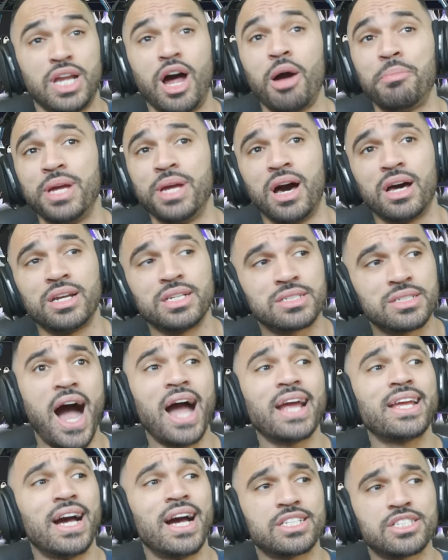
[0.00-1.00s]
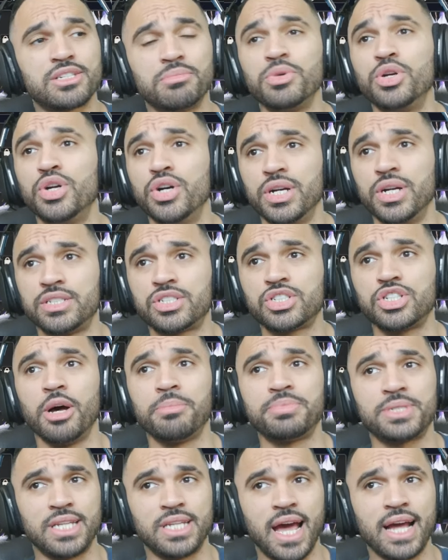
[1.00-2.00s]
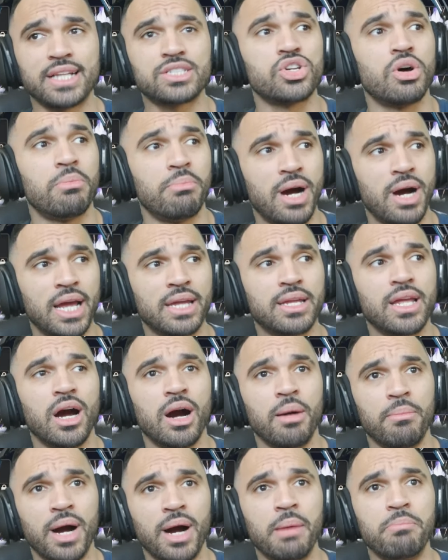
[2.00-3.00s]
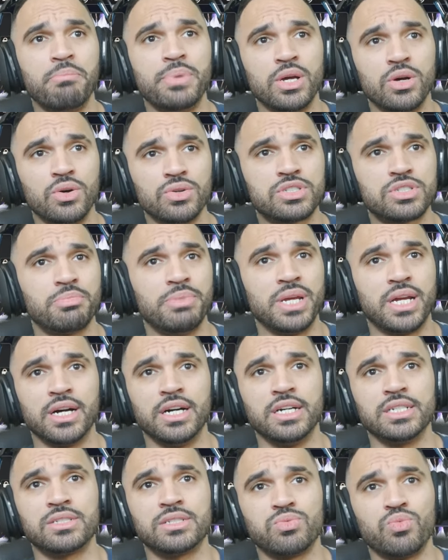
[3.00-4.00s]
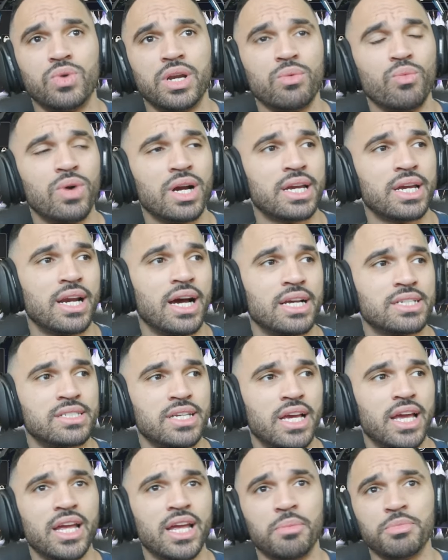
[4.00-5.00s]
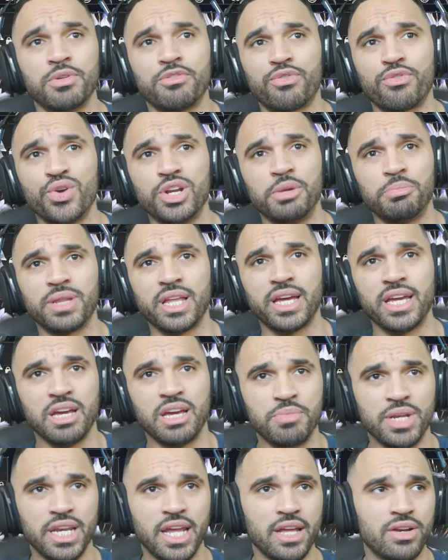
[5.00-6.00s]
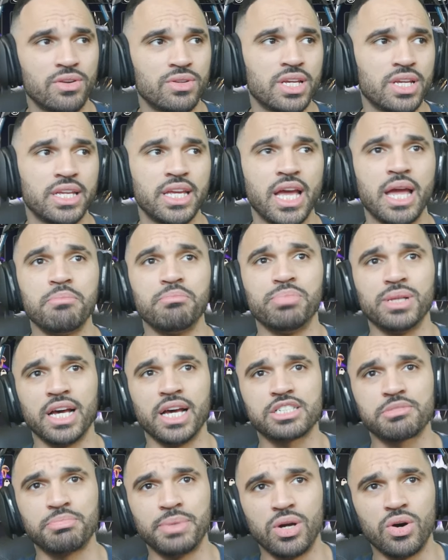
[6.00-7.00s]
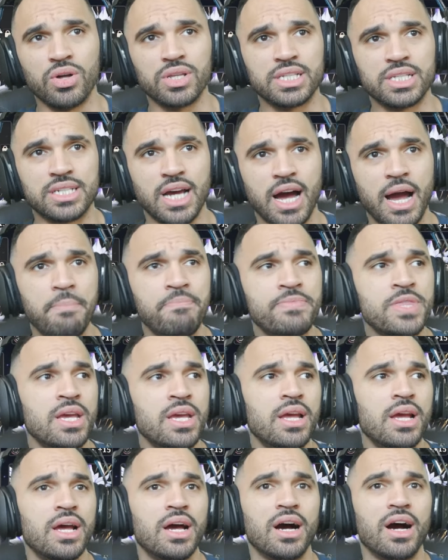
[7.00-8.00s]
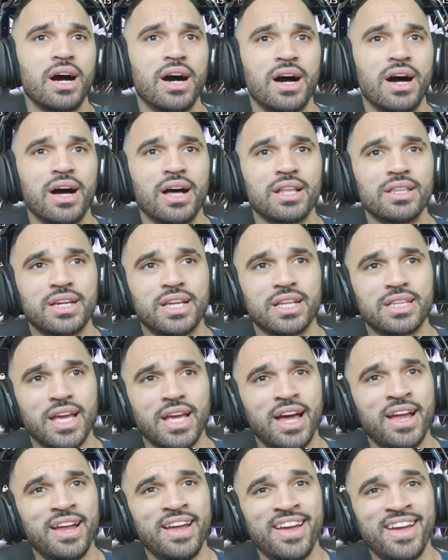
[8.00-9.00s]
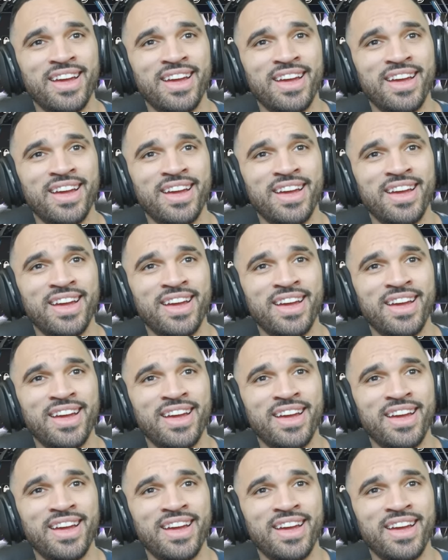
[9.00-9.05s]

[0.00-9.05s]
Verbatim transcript: Now I'll be honest, I got some good sub stats on my on my builds because what what can I say? I'm the free to play emanator. The game blessed me all the time. Ah, uh, look at that.